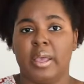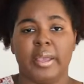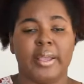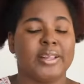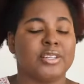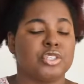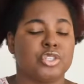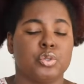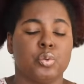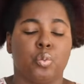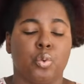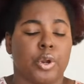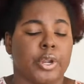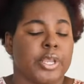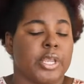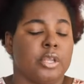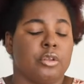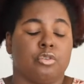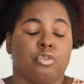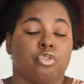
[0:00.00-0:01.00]
it's
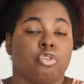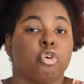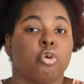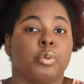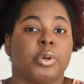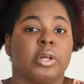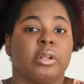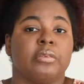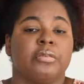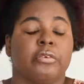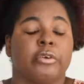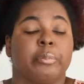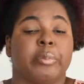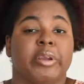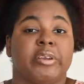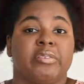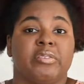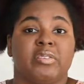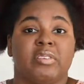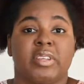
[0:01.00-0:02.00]
working so well for
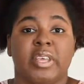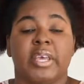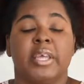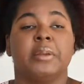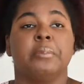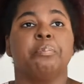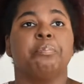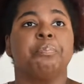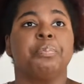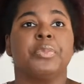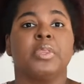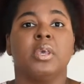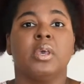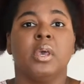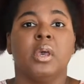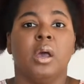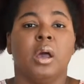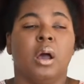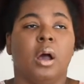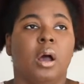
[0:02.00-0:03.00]
my skin.
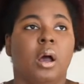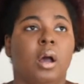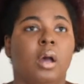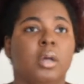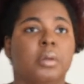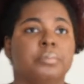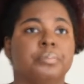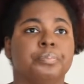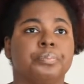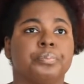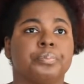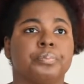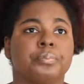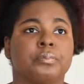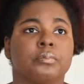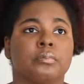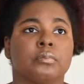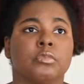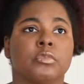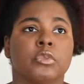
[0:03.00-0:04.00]
Um,
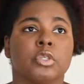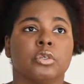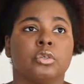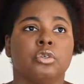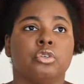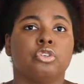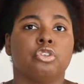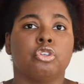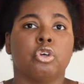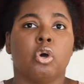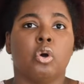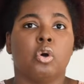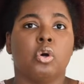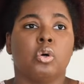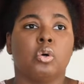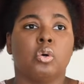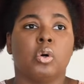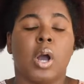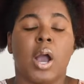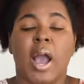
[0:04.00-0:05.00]

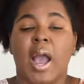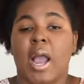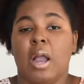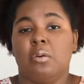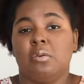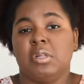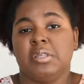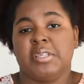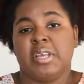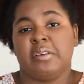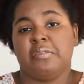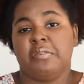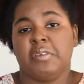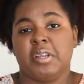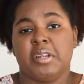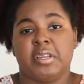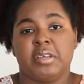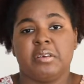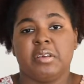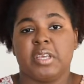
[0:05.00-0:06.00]
so I will
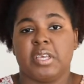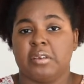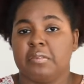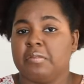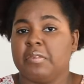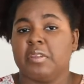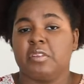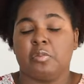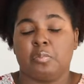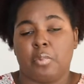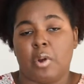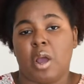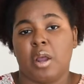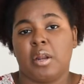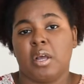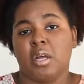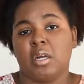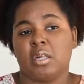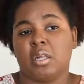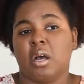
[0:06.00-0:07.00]
definitely did give this
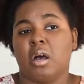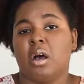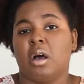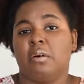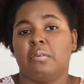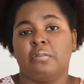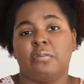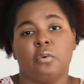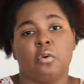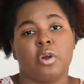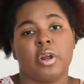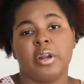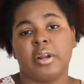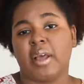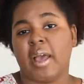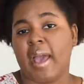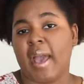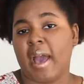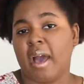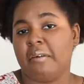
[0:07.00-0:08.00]
product a four and
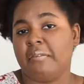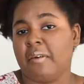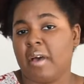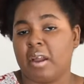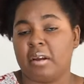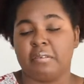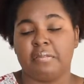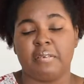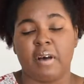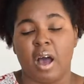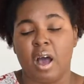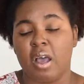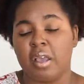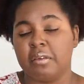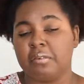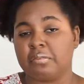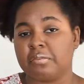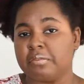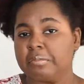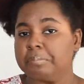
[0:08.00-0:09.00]
a half out of
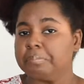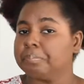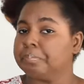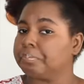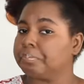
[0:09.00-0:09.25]
five.